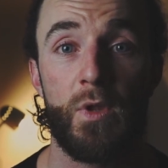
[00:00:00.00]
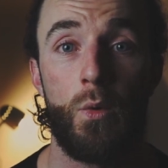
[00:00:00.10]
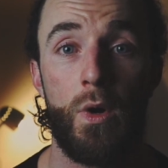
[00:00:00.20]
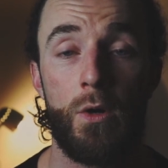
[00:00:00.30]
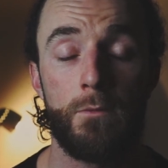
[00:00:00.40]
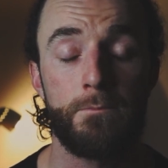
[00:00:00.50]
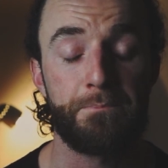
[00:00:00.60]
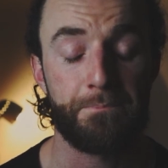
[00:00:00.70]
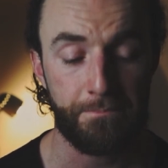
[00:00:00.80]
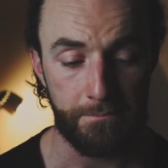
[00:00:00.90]
Well,
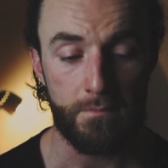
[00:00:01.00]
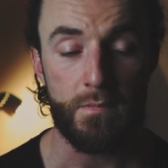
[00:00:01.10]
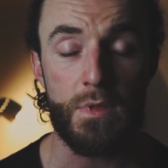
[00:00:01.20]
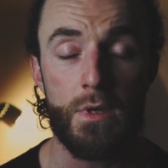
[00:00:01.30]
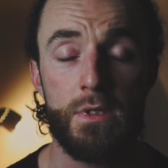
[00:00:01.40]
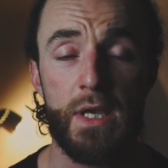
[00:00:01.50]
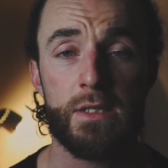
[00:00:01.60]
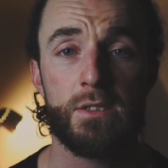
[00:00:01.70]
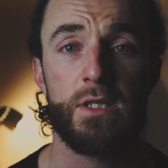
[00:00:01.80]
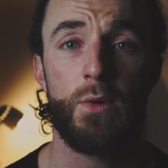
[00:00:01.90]

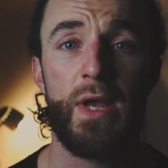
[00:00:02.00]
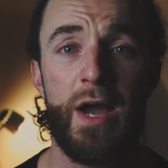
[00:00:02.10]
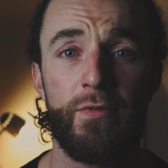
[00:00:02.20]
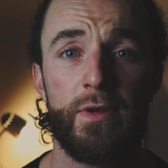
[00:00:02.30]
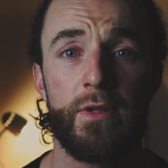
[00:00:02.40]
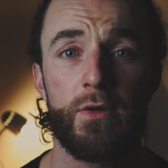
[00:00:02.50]
yes, there we have it.